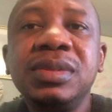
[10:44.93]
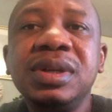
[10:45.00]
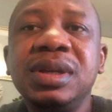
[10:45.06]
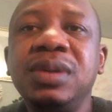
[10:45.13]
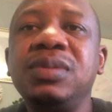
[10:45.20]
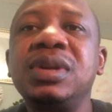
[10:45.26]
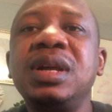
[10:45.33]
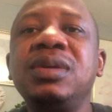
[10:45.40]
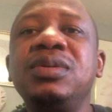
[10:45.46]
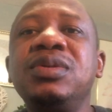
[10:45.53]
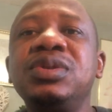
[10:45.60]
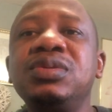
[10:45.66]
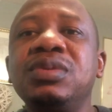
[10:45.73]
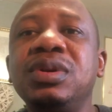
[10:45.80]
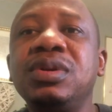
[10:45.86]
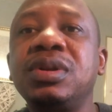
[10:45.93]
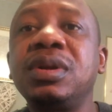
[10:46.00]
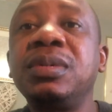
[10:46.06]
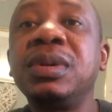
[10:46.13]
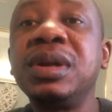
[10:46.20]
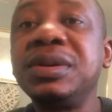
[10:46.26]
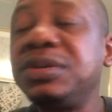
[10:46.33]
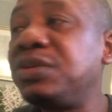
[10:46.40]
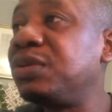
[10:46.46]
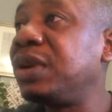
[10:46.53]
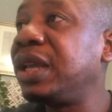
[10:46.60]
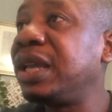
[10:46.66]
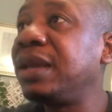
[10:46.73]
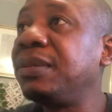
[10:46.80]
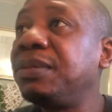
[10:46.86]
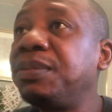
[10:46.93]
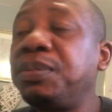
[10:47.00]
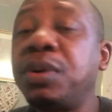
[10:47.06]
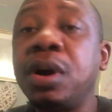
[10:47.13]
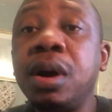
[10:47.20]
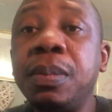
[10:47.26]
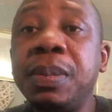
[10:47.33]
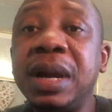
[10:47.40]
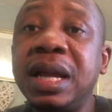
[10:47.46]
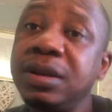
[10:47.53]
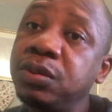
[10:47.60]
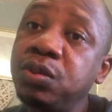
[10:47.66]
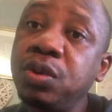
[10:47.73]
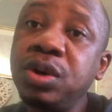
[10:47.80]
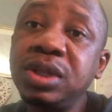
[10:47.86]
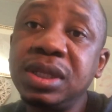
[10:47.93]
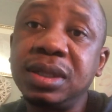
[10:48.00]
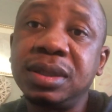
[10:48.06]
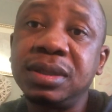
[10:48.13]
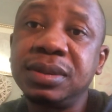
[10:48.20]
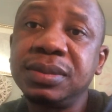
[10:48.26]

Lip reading: He will now go to one club, drinking pop and water.